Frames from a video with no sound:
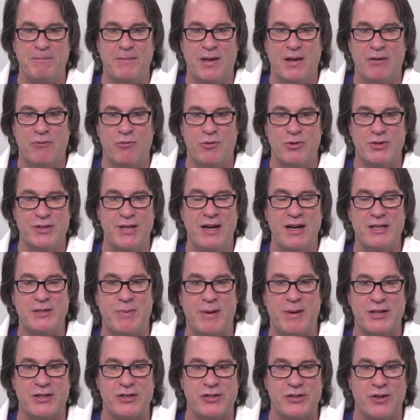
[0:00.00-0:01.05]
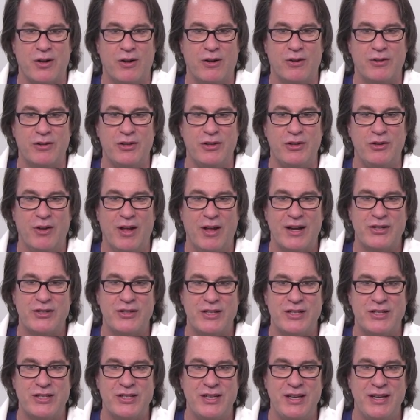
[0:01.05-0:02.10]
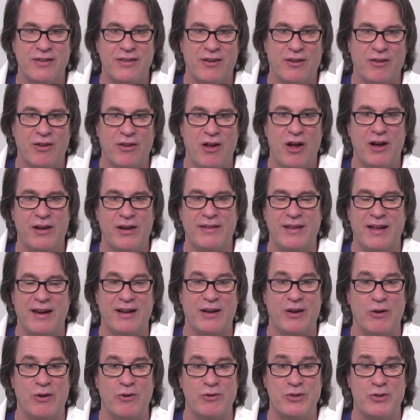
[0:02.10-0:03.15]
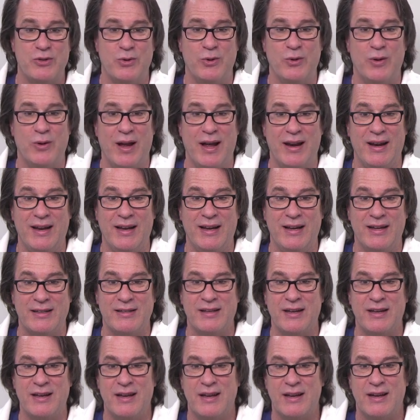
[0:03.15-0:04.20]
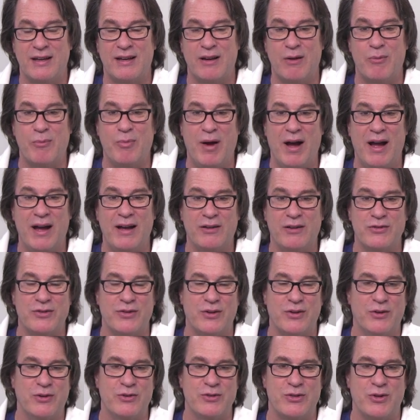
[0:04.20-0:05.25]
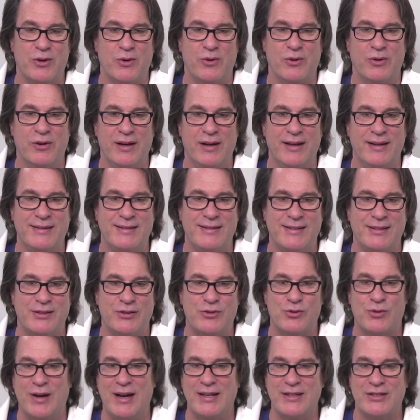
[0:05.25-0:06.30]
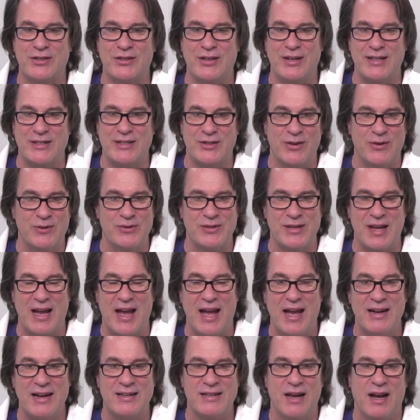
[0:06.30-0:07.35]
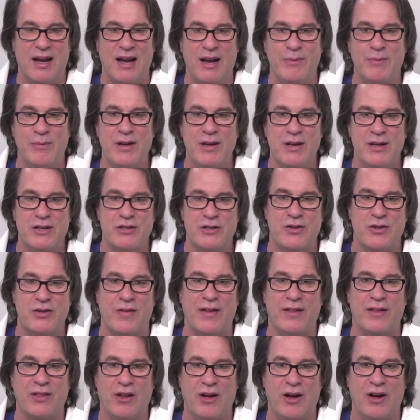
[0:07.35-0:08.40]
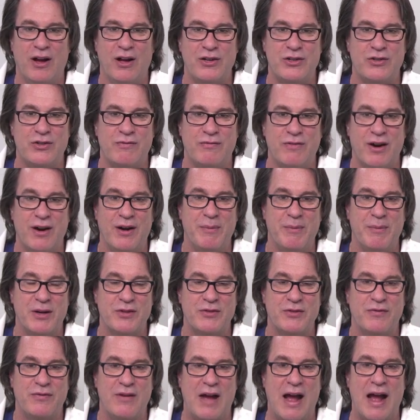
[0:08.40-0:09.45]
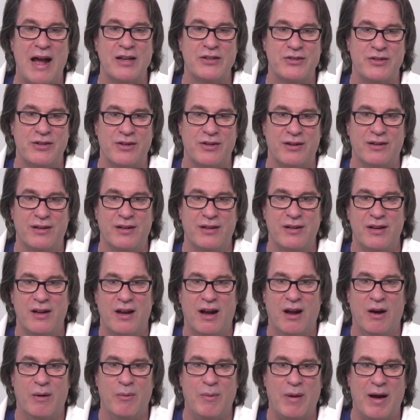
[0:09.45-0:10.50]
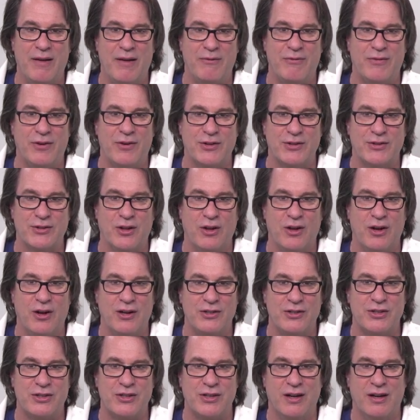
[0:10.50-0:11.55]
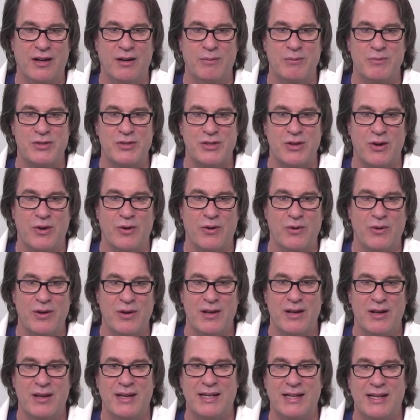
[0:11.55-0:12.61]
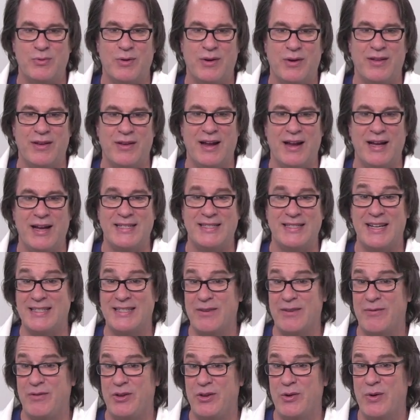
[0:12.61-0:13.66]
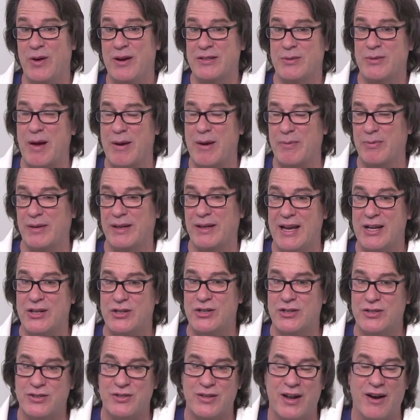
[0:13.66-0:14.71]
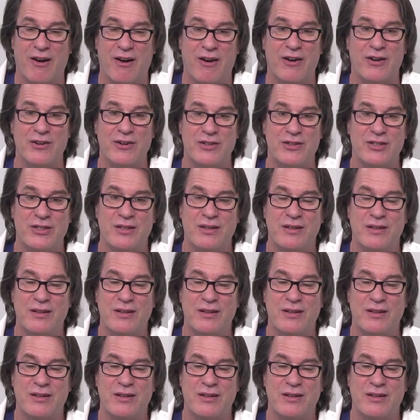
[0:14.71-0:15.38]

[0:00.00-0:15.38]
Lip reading: Rosetta has been installed, you'll actually see in the log that it goes through and it compiles those, or it translates those ahead of time, so they launch very much faster on first launch. So it's one of the nice things, if you do have some applications that aren't